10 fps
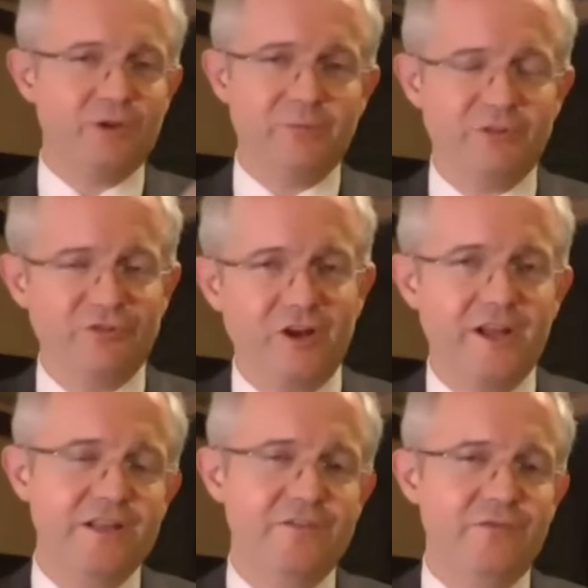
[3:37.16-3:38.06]
sometimes the
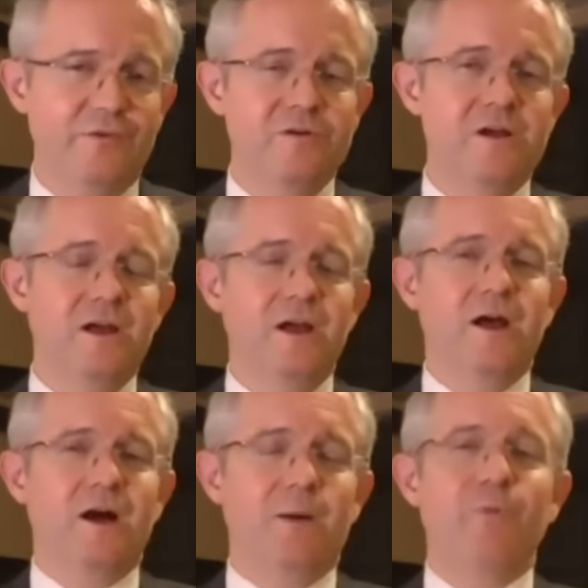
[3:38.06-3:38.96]
Chinese view,
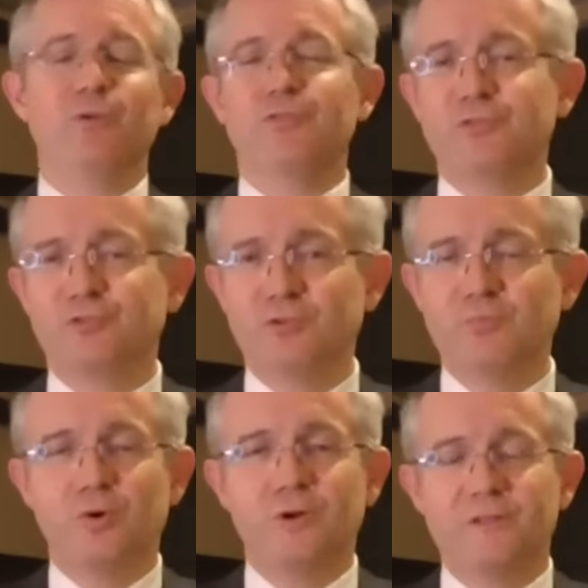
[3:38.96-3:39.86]
uh, but also too
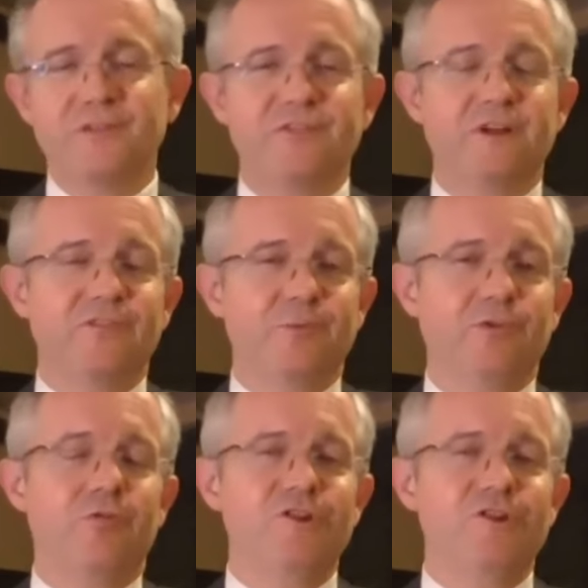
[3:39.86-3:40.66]
broad and it starts with